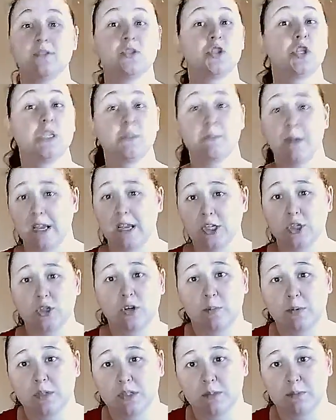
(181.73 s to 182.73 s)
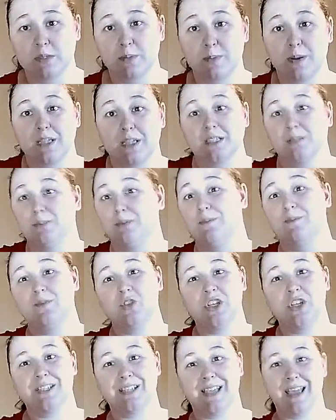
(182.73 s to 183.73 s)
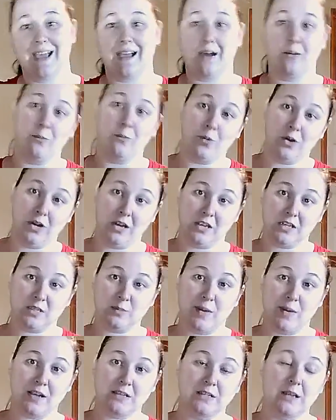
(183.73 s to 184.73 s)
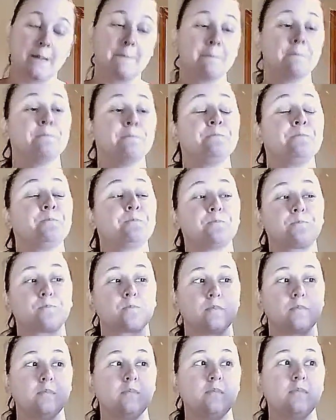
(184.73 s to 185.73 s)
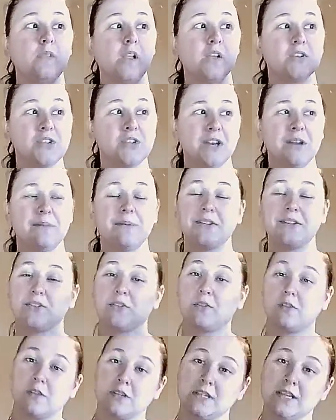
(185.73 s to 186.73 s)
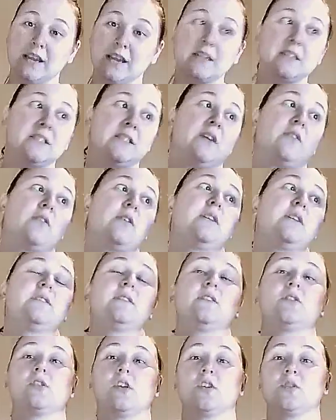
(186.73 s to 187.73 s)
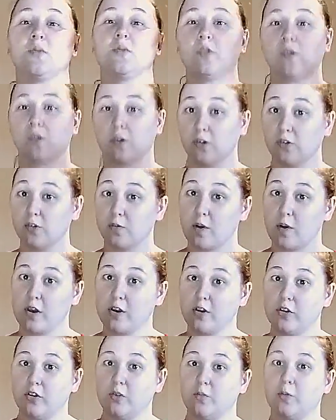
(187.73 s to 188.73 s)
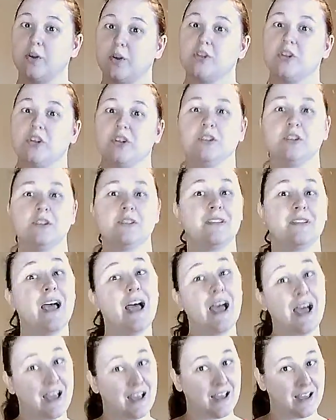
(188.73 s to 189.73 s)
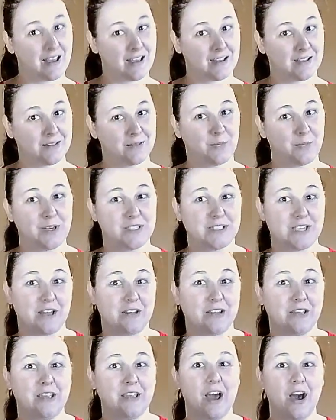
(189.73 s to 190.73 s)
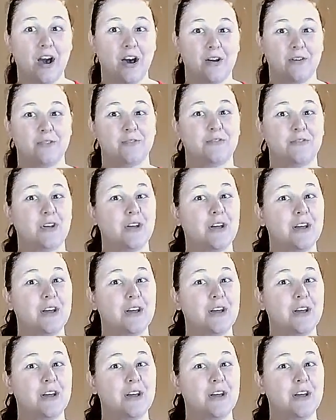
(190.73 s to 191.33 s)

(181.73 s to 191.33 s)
and she's being as troublesome as possible. She's a cat. What do you expect? So anyway, so then the second series starts with The Girl in the Red Hood, which is retelling of